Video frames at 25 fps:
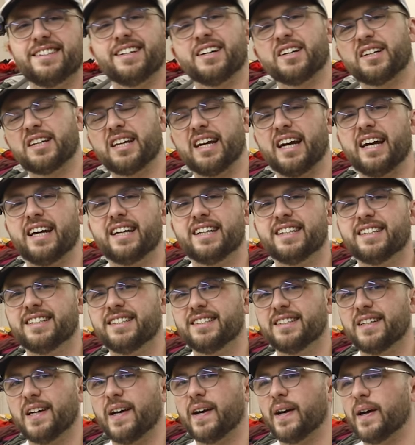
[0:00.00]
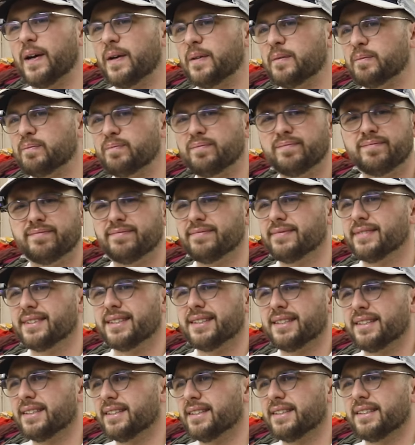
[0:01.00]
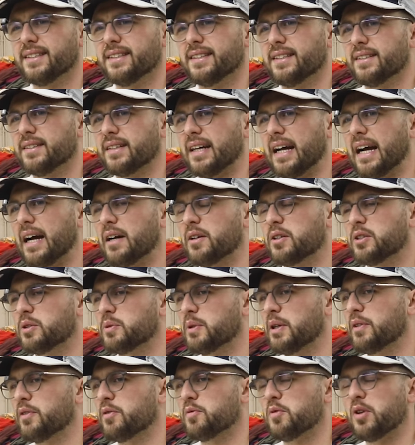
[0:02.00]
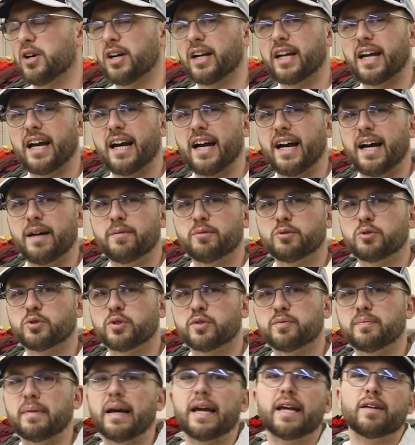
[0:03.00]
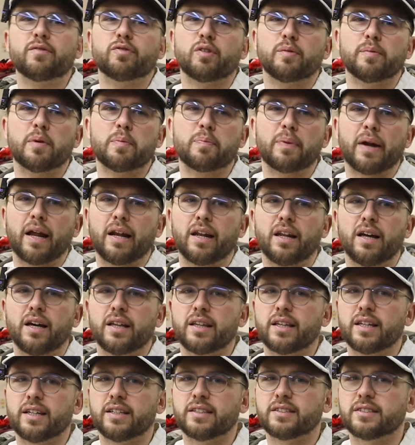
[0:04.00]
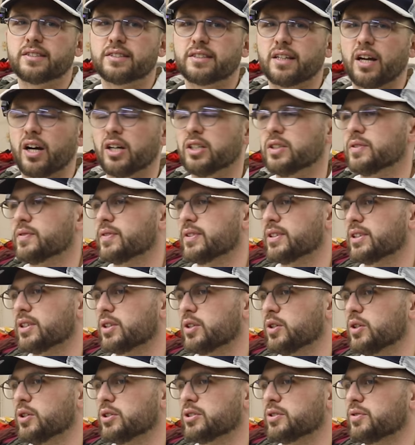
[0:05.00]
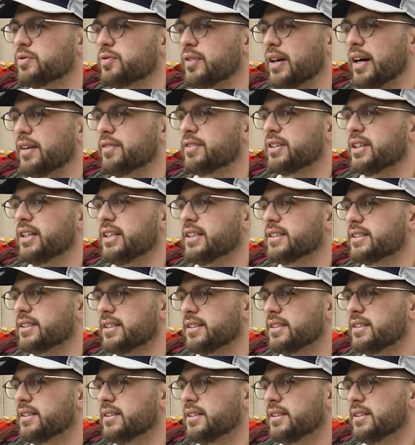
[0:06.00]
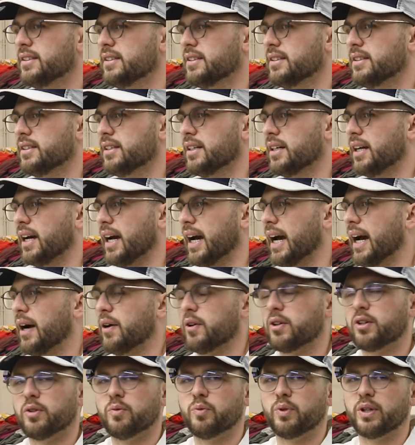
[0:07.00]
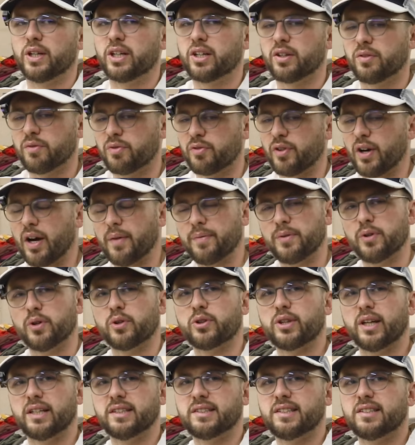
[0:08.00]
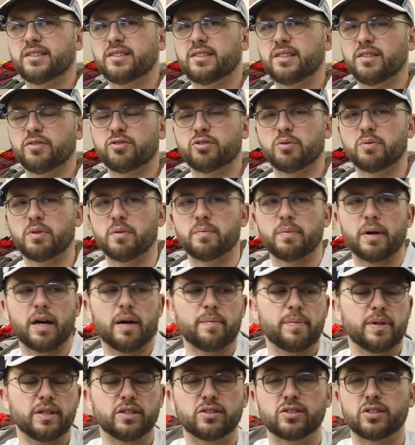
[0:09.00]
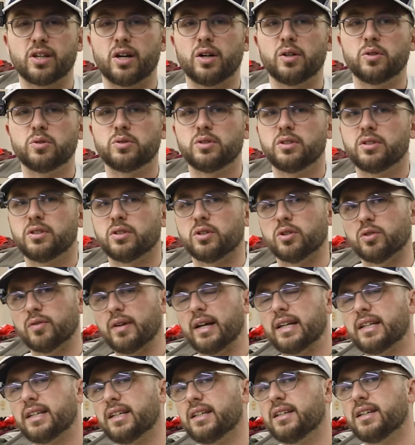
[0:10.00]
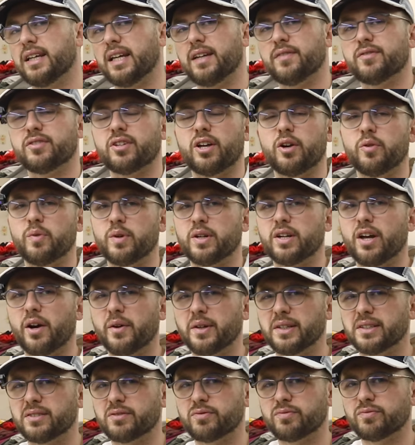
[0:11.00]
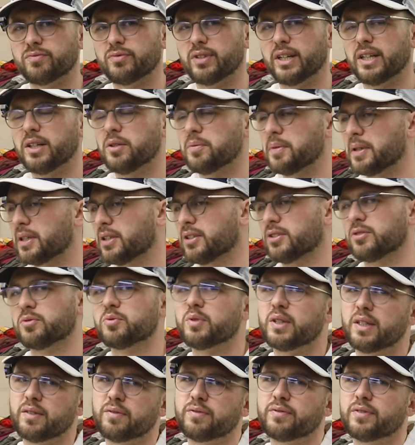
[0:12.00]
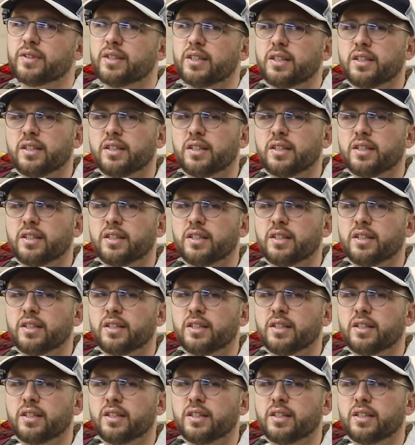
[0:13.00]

okay, how could we even work out how much we've made from a brand like this over the course of 5 years? And how can we confirm the authenticity of something by it being sold already, even though we know it's real because we've